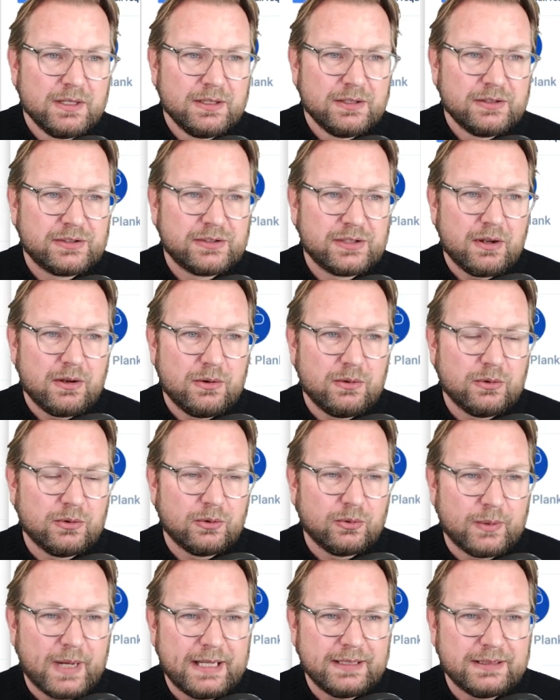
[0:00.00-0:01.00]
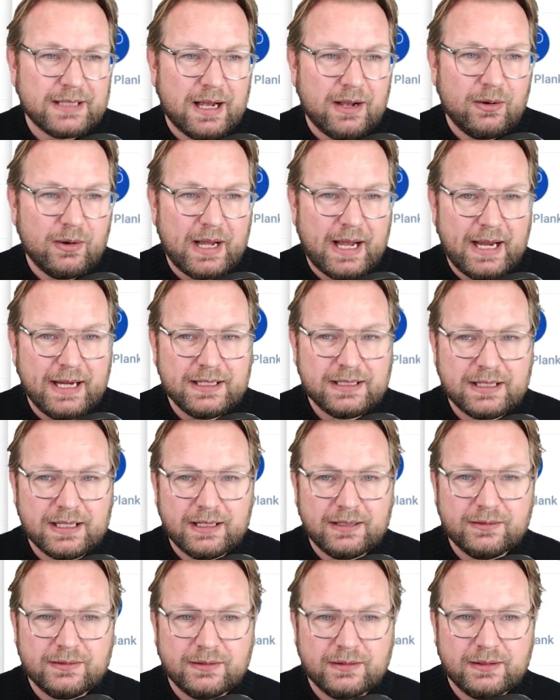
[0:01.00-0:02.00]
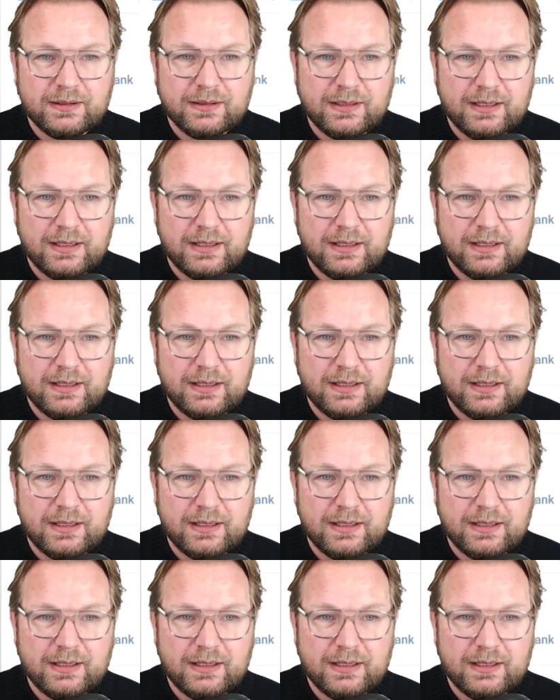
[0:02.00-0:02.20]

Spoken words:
So right now I can